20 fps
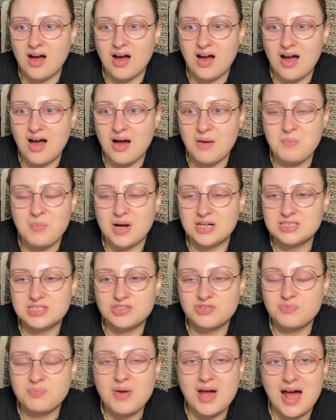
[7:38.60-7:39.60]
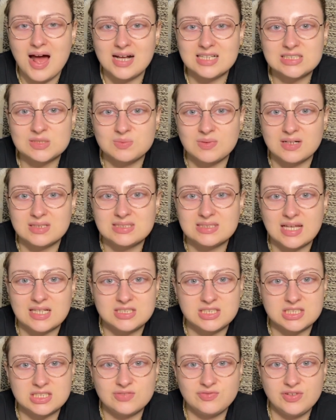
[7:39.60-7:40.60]
a bunch of passwords that
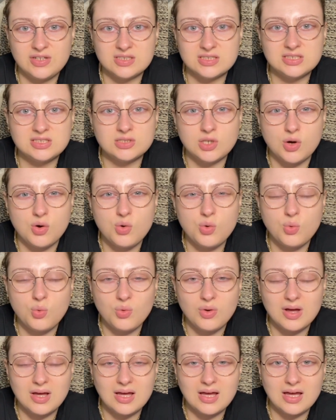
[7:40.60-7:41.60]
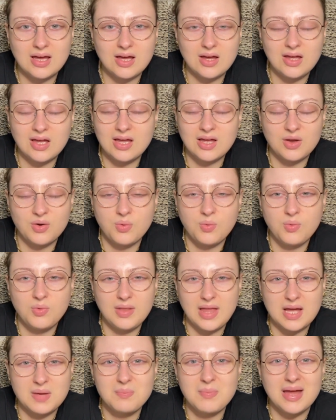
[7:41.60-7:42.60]
just feel so
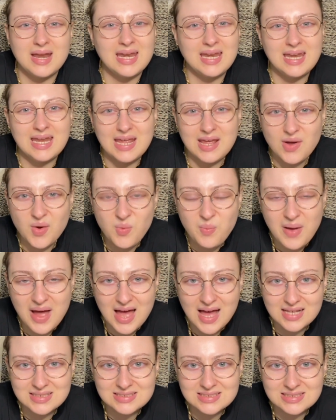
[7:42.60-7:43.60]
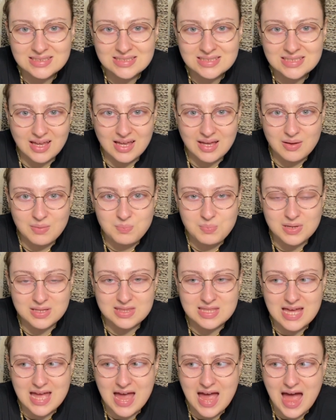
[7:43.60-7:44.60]
like my Neopets,
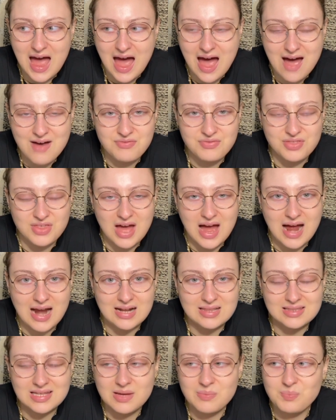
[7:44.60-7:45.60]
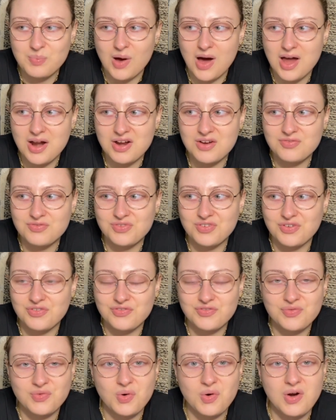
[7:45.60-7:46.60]
but they have that and they bought it for
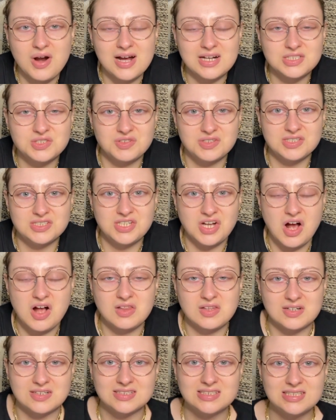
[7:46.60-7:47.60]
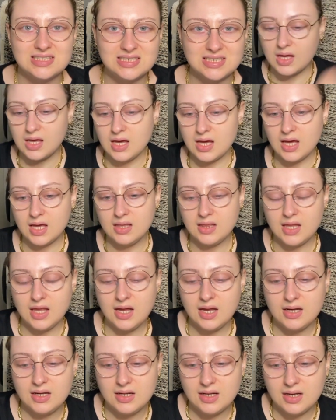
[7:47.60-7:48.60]
$400. And
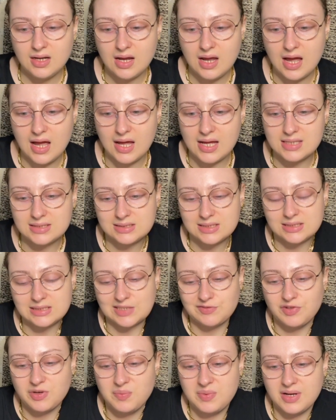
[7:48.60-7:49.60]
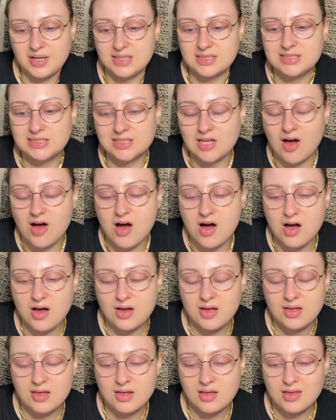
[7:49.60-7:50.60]
then I guess as everybody saw,
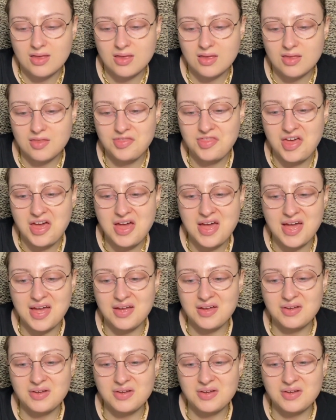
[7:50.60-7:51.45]
they